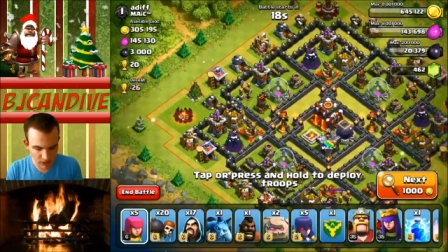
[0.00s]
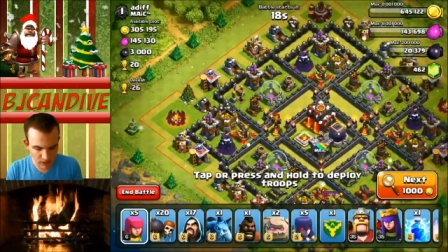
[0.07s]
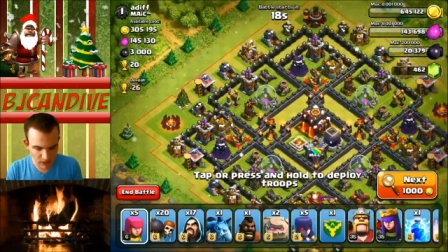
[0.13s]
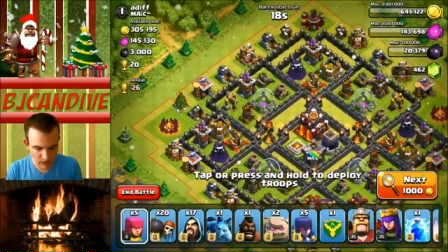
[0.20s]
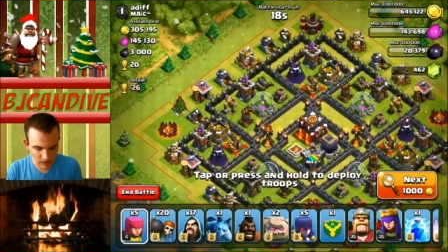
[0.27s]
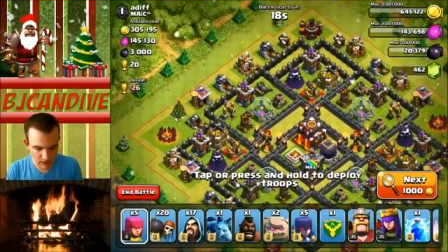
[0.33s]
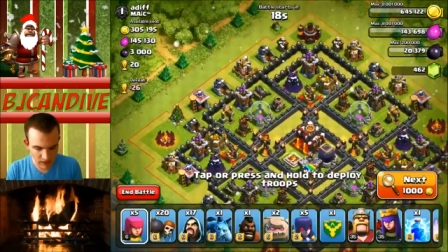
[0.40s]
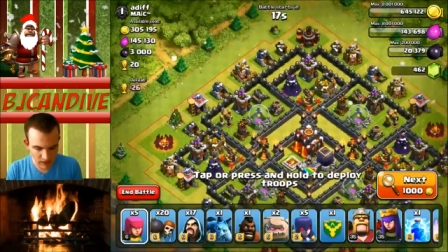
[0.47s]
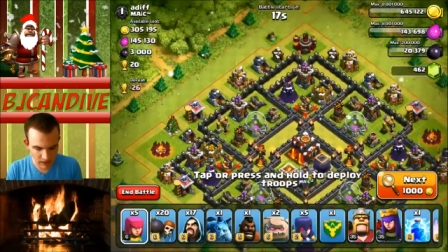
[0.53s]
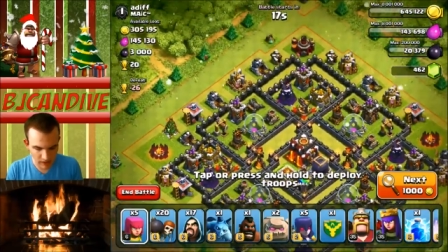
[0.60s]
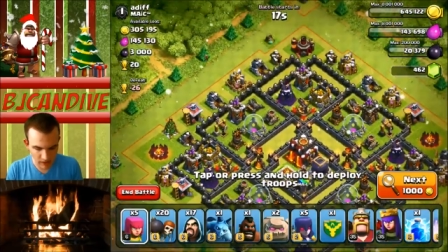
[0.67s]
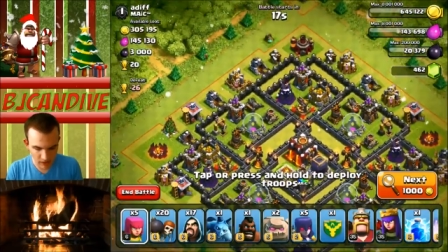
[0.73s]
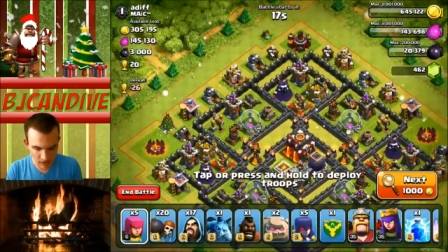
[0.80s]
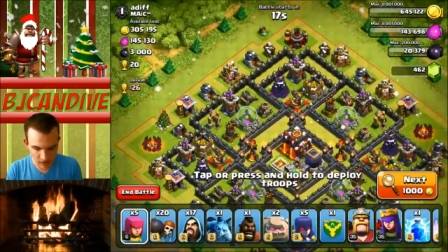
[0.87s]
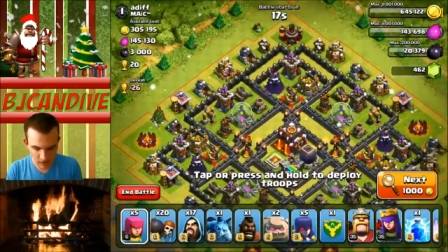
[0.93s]
I like
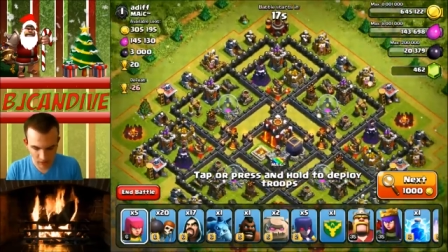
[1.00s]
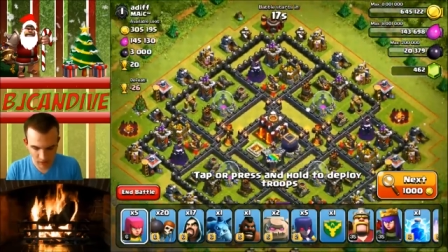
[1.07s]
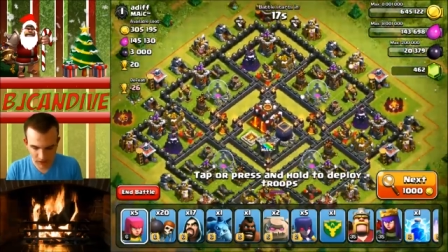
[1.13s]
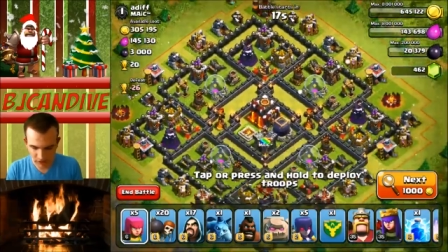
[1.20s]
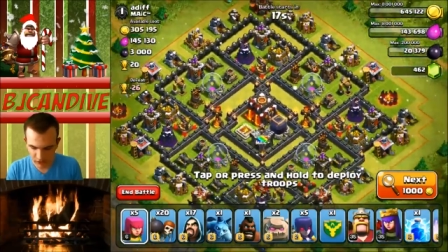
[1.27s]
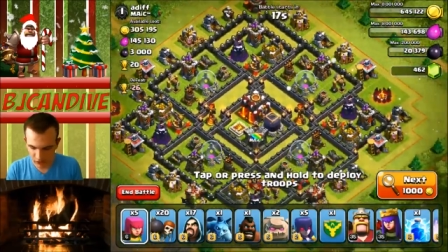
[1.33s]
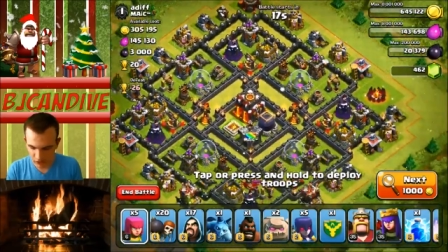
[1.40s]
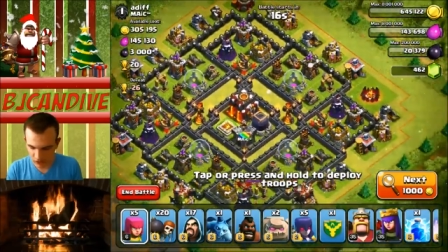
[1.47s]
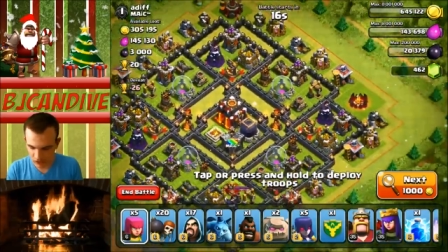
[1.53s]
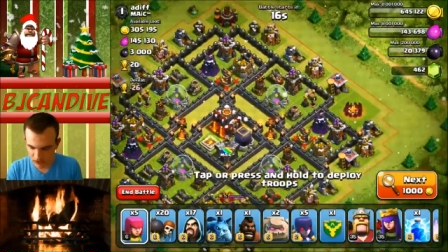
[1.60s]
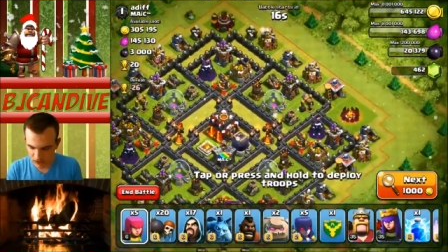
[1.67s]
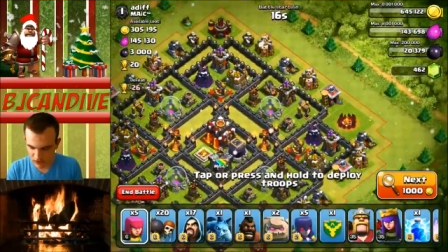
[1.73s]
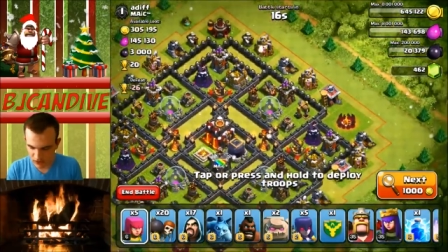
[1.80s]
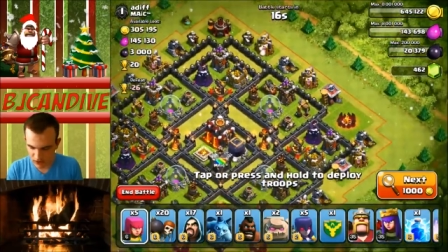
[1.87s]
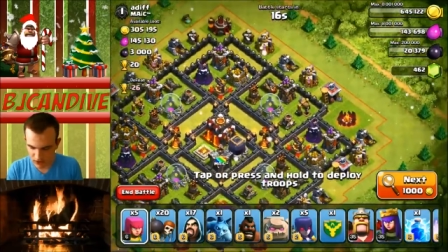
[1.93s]
it, or whatever those
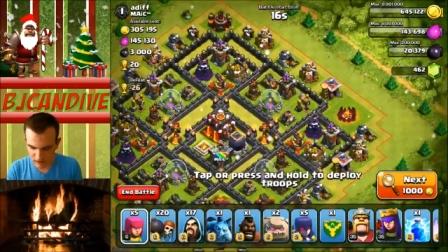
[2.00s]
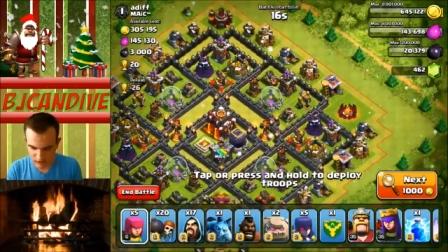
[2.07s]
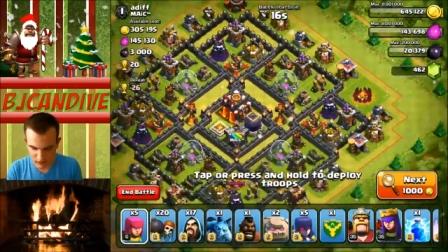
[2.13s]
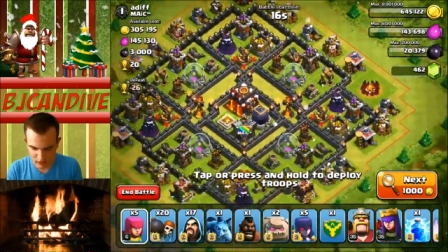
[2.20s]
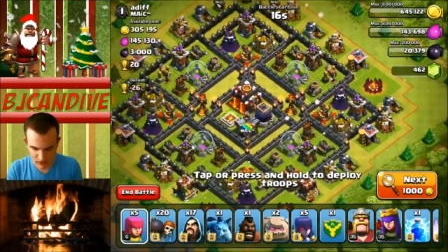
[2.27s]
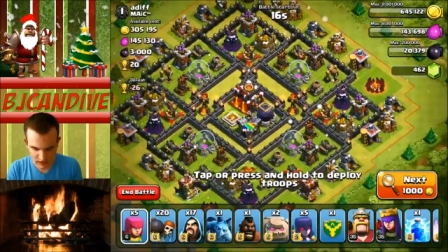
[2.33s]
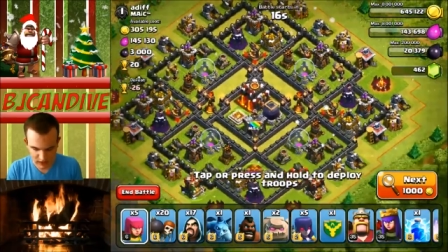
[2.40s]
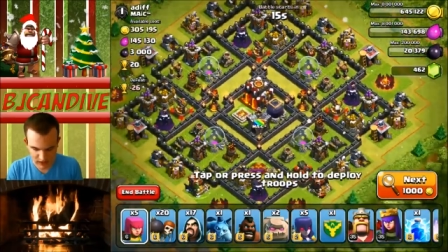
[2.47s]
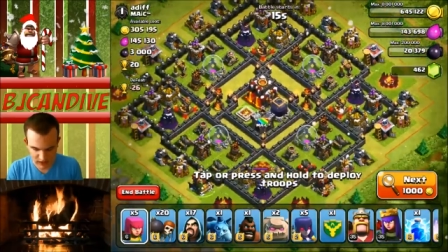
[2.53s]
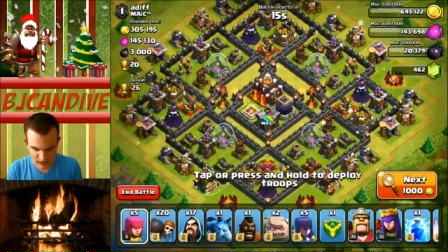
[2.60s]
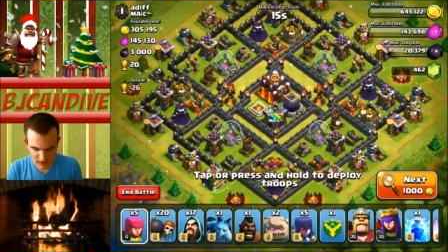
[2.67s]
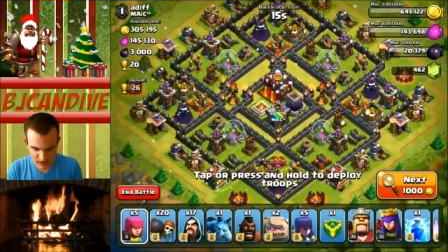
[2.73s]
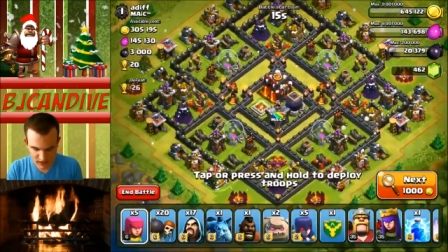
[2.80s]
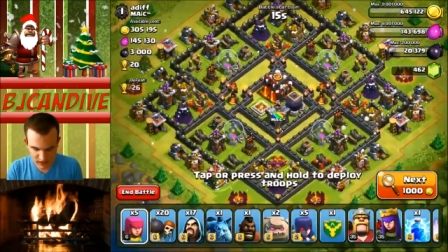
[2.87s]
trees are, evergreens.